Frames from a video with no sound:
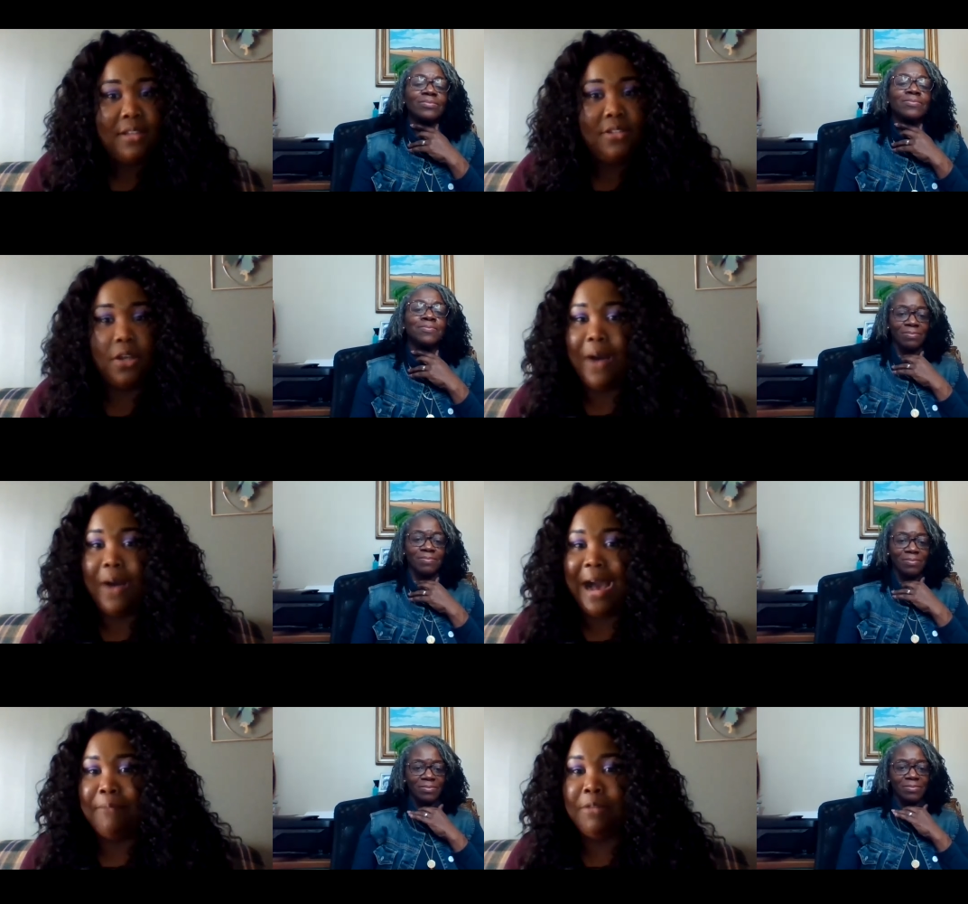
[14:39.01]

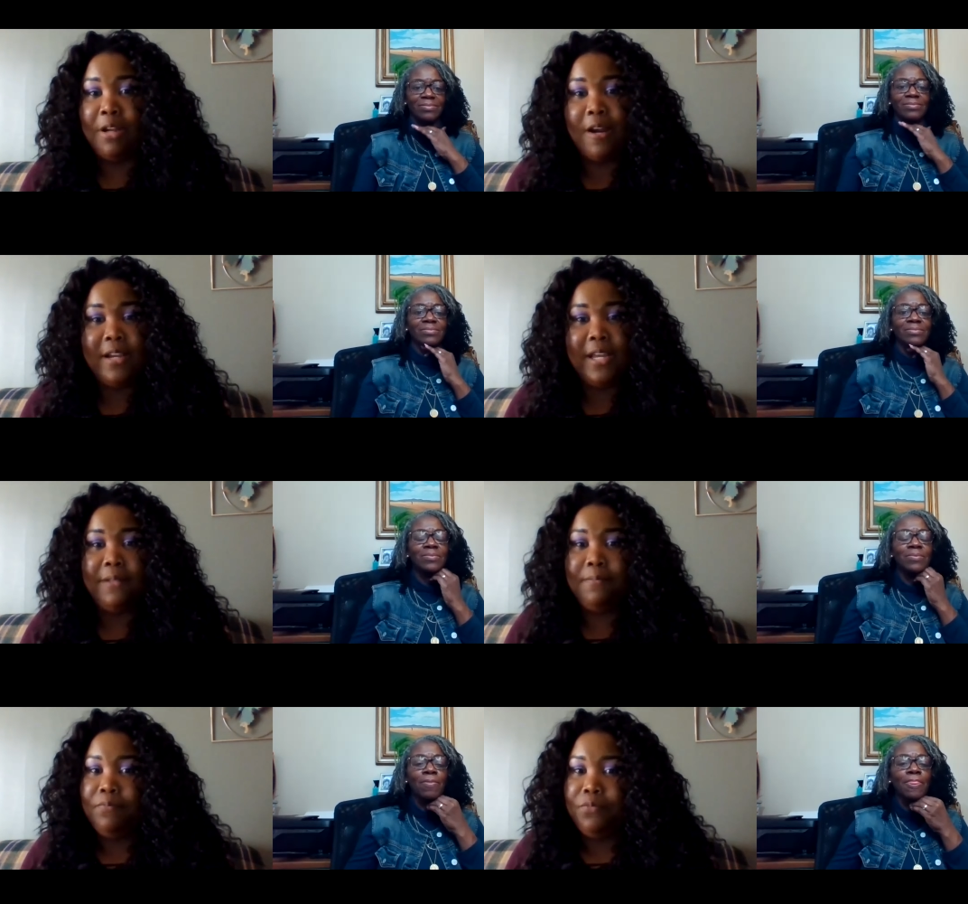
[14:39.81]
Speaker 1: So I'm mm like,
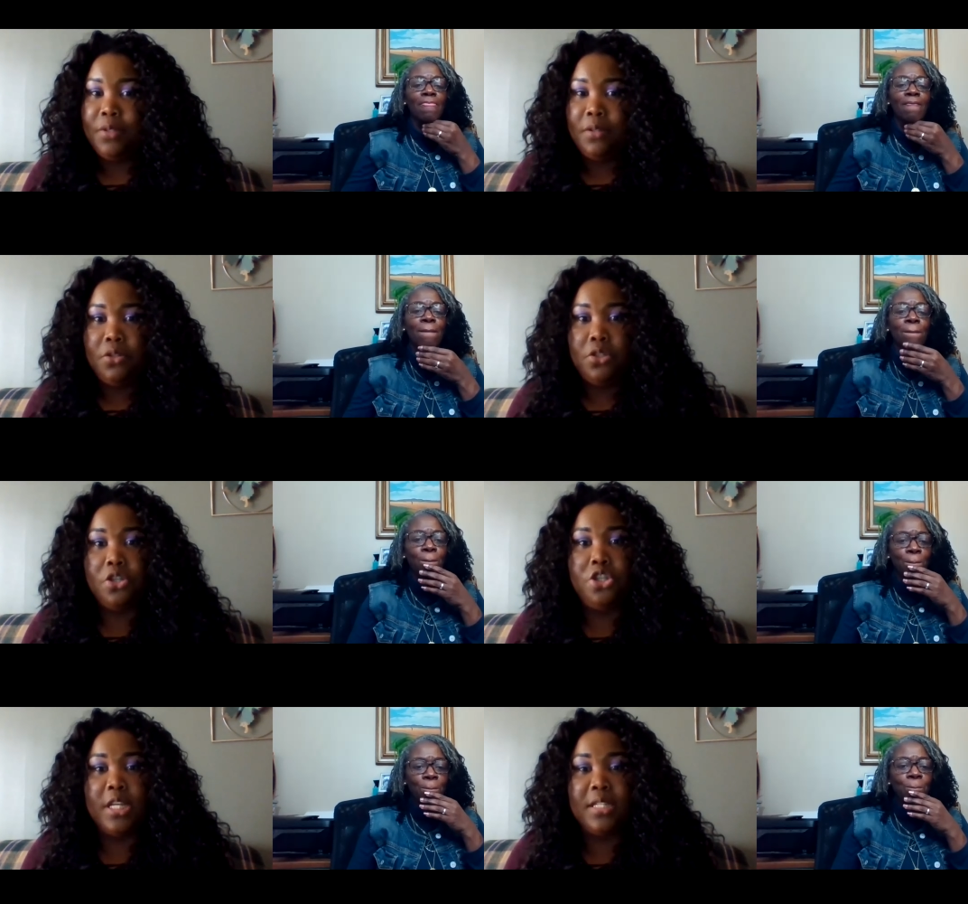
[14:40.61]
to
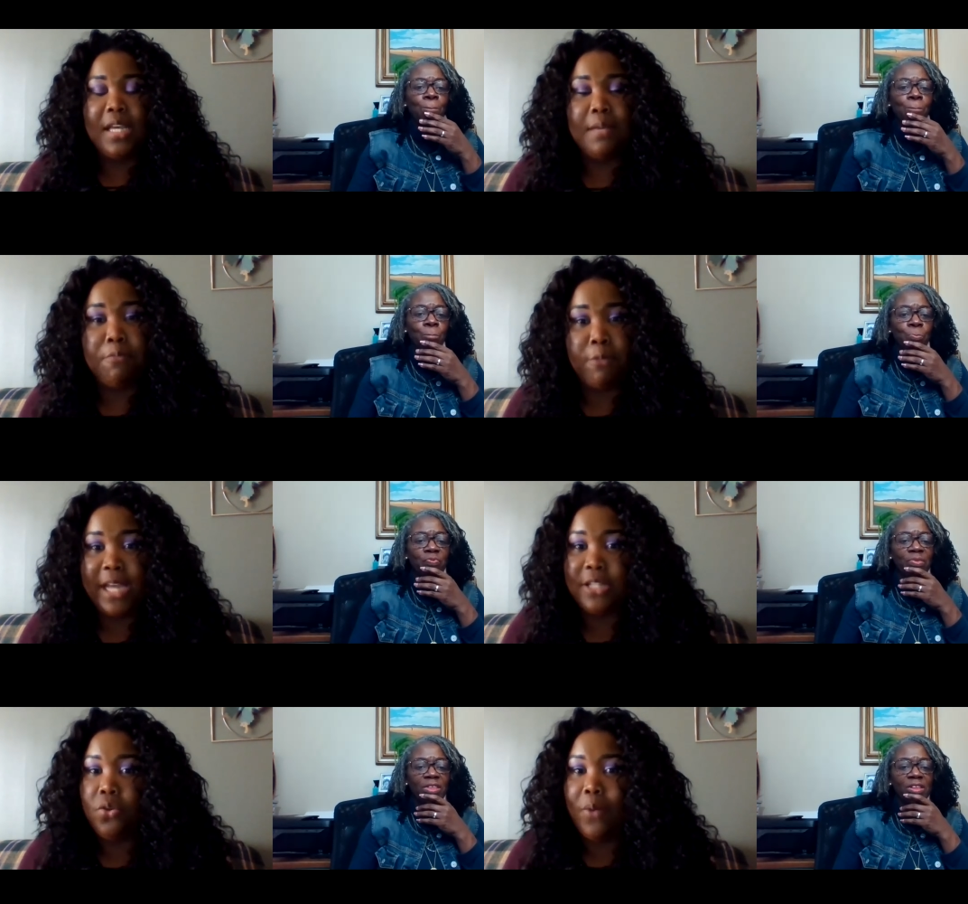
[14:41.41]
just
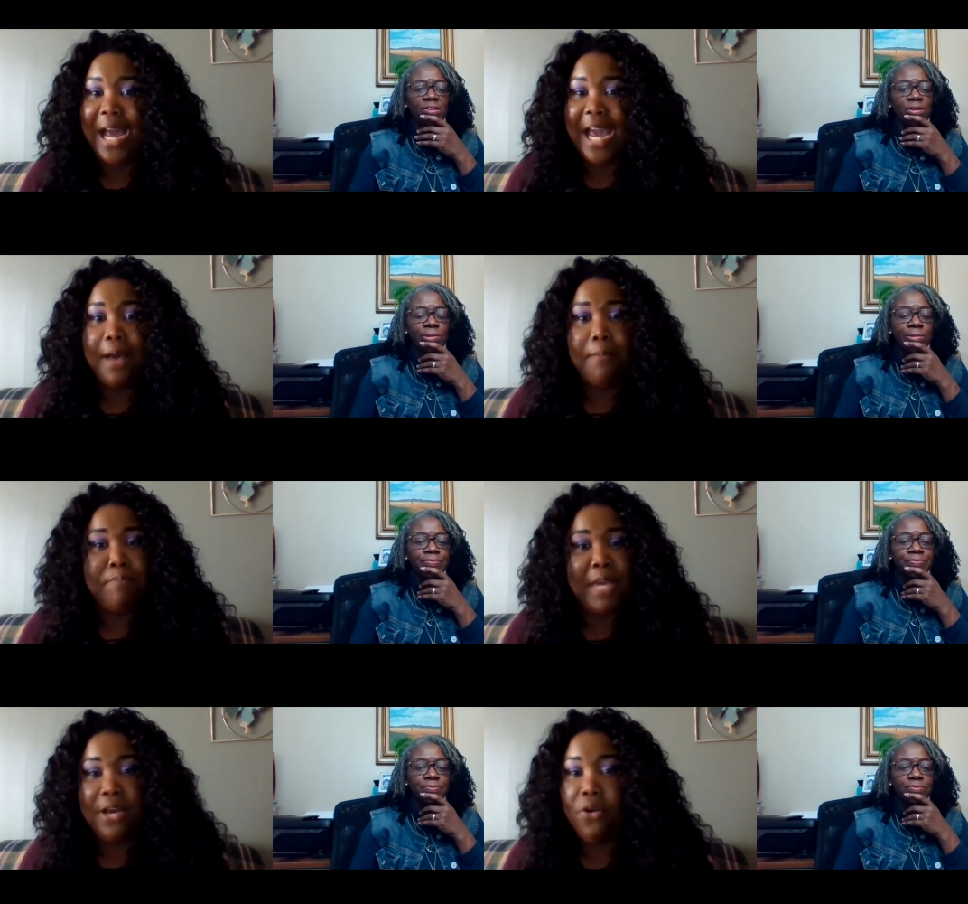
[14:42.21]
embrace who I
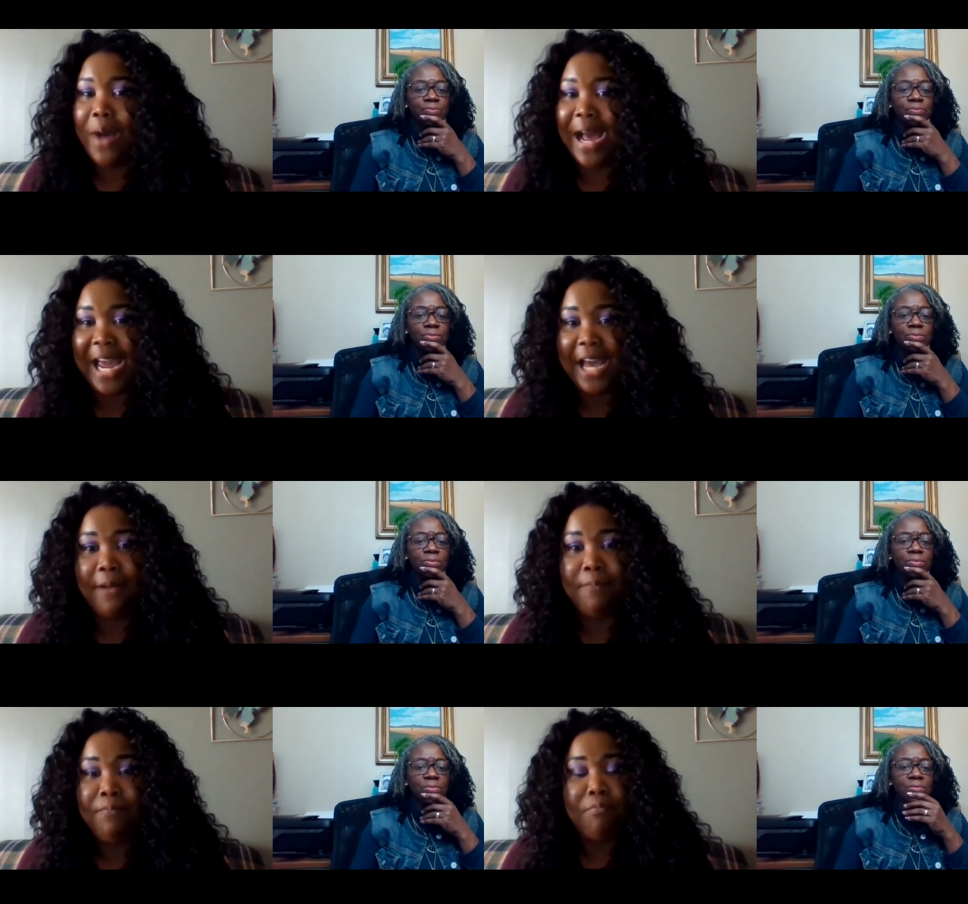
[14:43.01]
am, be who I
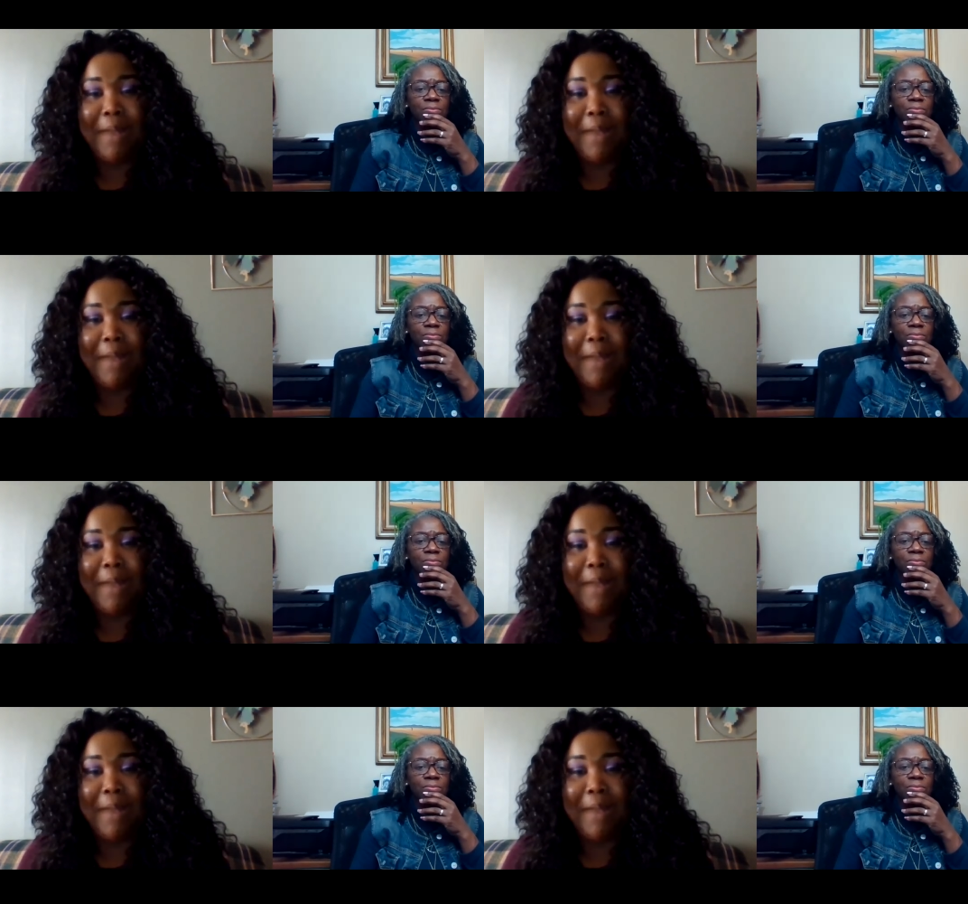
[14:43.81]
am.